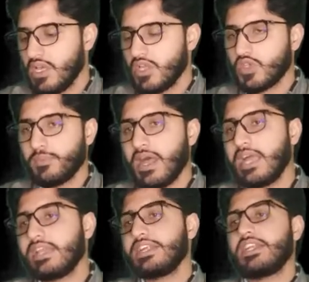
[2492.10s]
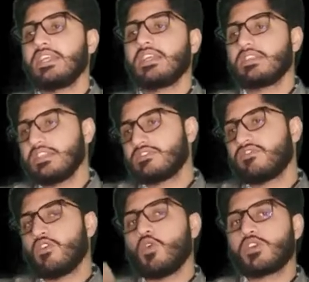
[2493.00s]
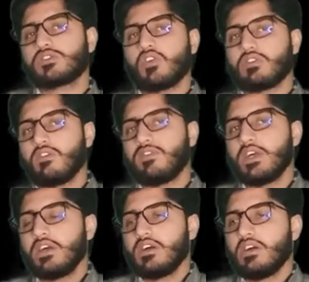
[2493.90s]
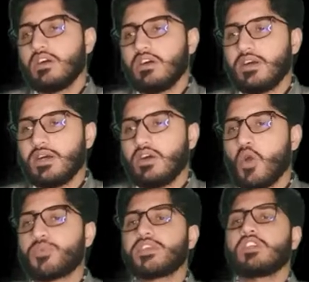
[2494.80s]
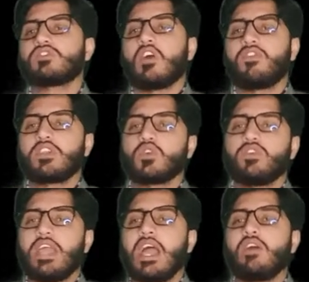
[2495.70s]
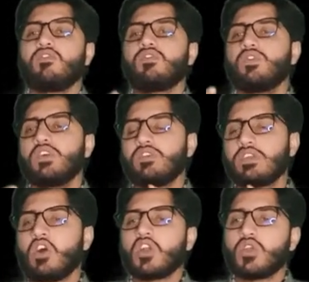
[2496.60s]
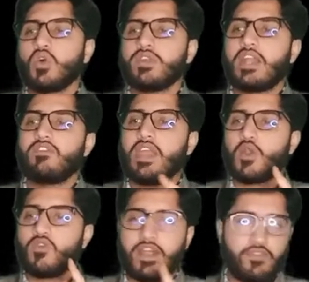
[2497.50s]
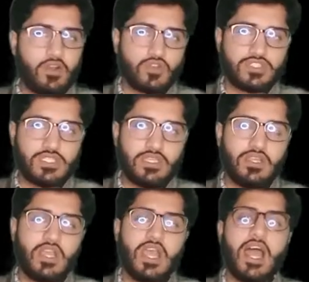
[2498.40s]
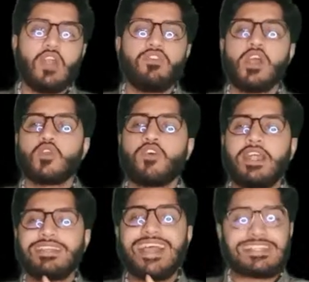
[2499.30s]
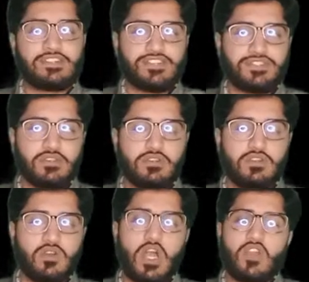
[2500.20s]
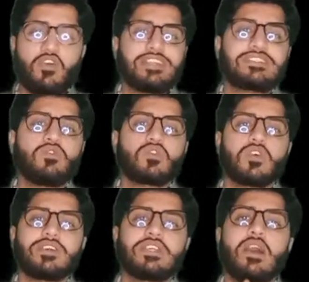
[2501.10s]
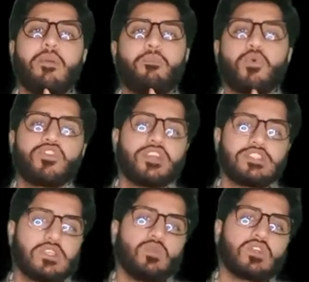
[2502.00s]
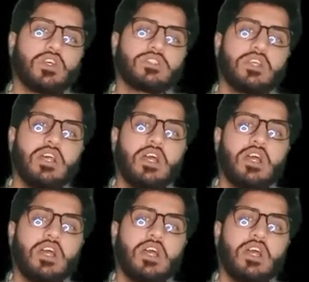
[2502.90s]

So by reading these four sort of options of it. So we got to know that we have to find velocity and we have to find the acceleration. And what is given to us? Position is given to us.